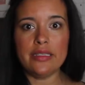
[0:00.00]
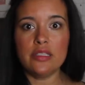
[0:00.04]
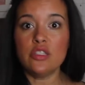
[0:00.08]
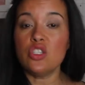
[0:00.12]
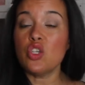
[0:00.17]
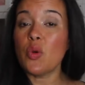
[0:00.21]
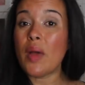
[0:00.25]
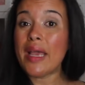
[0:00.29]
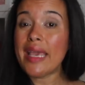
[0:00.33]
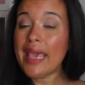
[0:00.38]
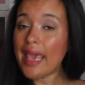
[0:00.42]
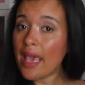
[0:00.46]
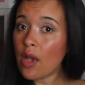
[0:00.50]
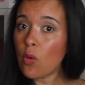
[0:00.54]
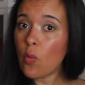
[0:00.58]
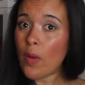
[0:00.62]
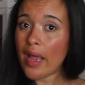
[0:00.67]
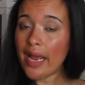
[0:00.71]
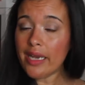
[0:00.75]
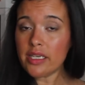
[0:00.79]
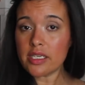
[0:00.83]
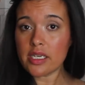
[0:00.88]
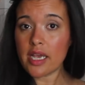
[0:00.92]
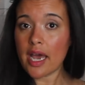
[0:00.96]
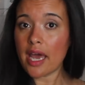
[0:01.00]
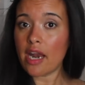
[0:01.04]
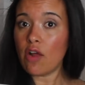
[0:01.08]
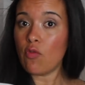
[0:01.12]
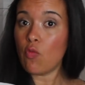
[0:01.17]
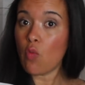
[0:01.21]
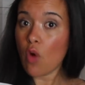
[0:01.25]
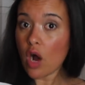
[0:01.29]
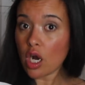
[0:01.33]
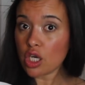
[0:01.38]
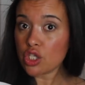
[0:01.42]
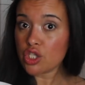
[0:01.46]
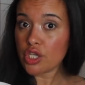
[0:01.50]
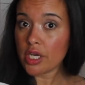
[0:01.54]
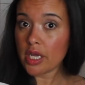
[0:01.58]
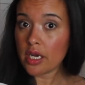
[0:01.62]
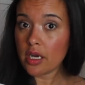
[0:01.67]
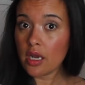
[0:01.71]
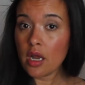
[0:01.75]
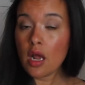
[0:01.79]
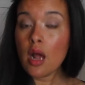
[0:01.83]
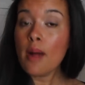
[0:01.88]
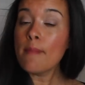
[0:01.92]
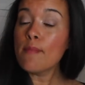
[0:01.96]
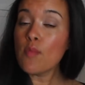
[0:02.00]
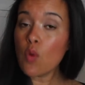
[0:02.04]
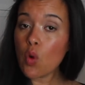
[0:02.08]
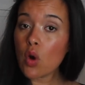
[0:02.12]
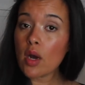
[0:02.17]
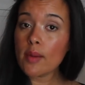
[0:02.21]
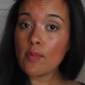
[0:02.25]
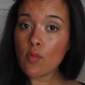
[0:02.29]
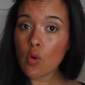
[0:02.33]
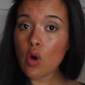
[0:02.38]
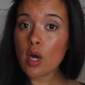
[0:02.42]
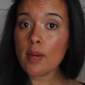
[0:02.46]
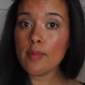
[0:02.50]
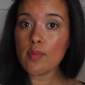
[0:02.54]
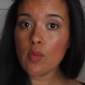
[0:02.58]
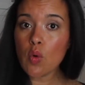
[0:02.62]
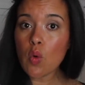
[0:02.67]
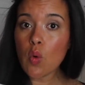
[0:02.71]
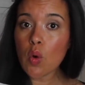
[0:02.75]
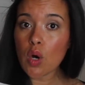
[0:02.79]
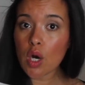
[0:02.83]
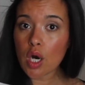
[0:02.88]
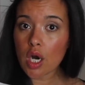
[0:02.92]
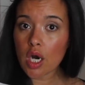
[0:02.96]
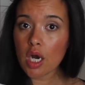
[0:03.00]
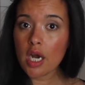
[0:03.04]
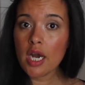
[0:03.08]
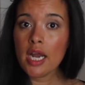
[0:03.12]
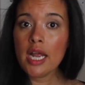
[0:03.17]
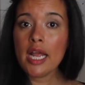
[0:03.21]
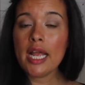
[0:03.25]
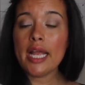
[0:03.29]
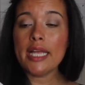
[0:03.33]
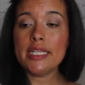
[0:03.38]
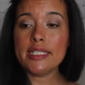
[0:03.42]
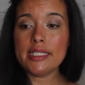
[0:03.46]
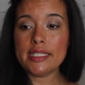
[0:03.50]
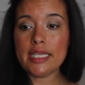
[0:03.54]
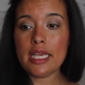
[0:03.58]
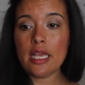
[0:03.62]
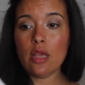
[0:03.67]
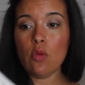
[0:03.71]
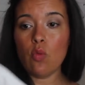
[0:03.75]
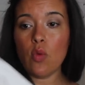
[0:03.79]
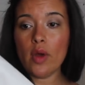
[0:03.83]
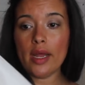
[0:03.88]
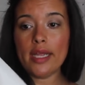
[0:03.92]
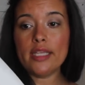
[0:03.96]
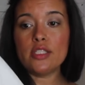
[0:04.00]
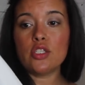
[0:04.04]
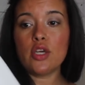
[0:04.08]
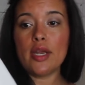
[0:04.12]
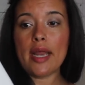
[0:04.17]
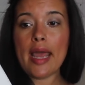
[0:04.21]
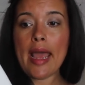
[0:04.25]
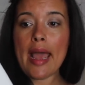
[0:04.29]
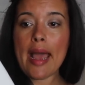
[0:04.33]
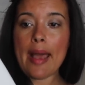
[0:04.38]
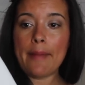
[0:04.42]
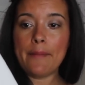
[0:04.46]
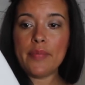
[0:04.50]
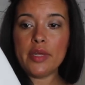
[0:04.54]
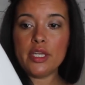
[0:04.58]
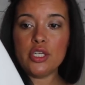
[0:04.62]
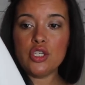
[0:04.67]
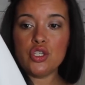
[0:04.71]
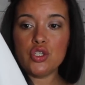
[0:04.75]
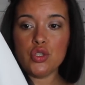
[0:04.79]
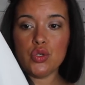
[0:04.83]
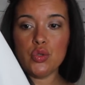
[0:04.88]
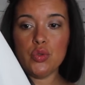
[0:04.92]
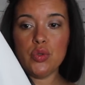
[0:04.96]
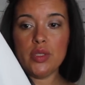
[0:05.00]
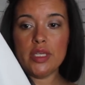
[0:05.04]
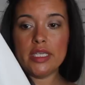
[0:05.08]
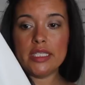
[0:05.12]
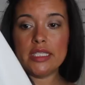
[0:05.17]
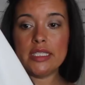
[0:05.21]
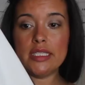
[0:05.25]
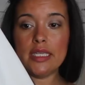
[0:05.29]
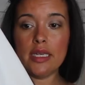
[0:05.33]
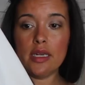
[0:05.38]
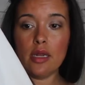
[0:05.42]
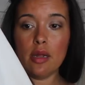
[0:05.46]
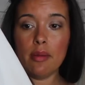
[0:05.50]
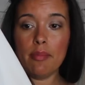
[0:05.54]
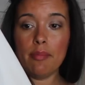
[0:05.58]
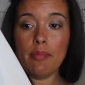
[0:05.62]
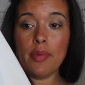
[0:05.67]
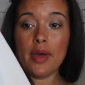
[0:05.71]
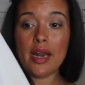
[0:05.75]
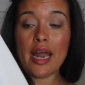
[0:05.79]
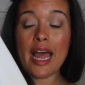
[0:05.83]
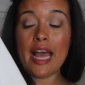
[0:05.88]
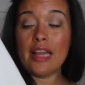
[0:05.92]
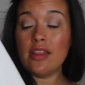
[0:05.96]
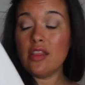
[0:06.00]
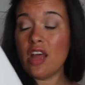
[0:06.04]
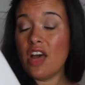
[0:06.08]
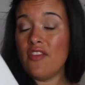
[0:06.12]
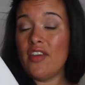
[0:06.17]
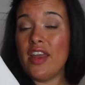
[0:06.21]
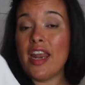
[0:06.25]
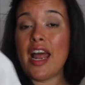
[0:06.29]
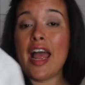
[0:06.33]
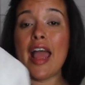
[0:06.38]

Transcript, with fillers: So I can't wait to kind of wash it more and more and more and see what is going to happen to this denim. But I love it.